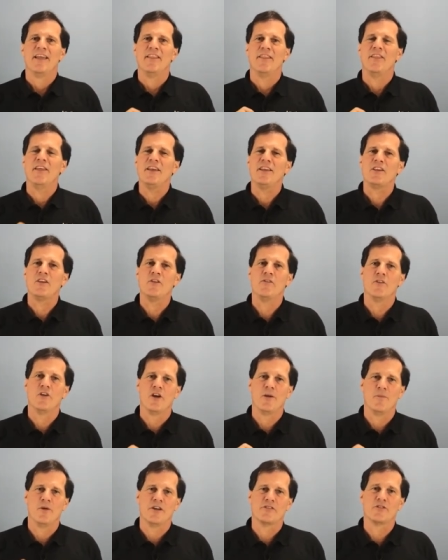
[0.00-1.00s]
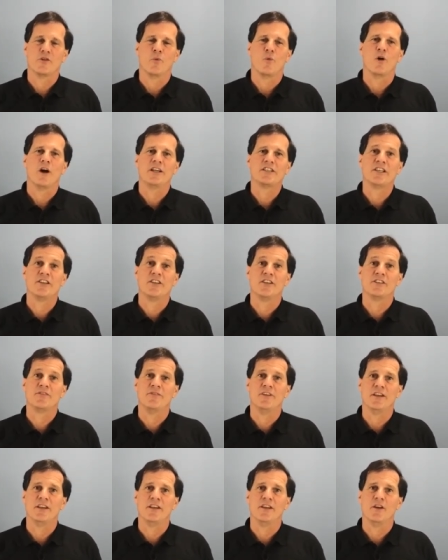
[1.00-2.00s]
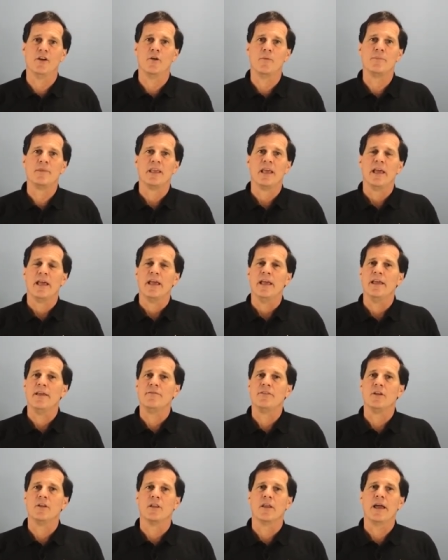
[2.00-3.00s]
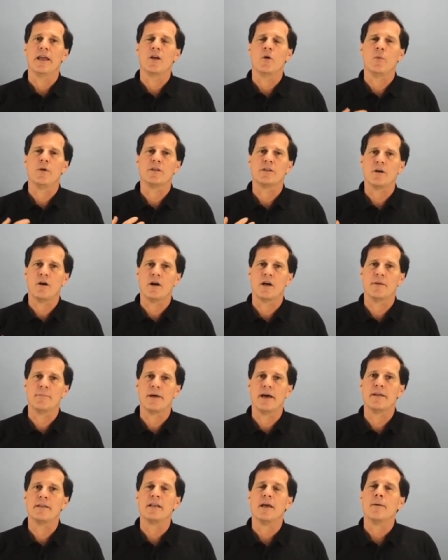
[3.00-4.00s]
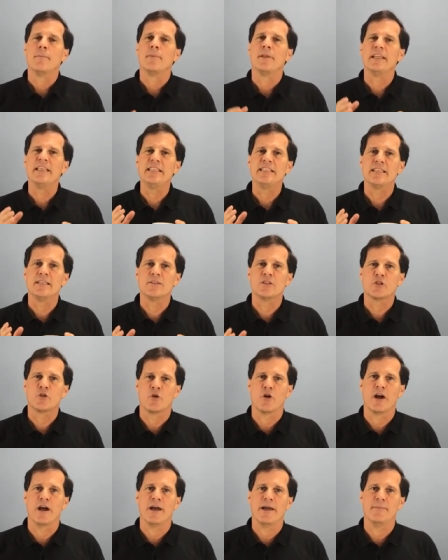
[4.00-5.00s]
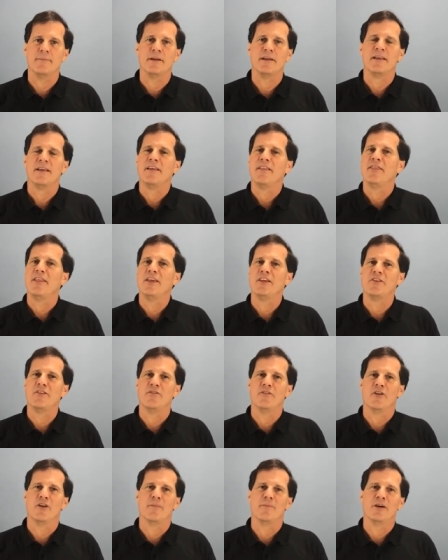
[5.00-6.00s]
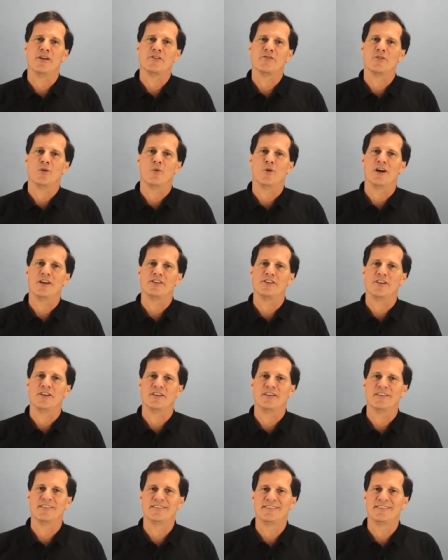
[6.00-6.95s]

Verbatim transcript: Thank you very much for watching this video. If you like what we talk about, please subscribe. Thank you very much for watching.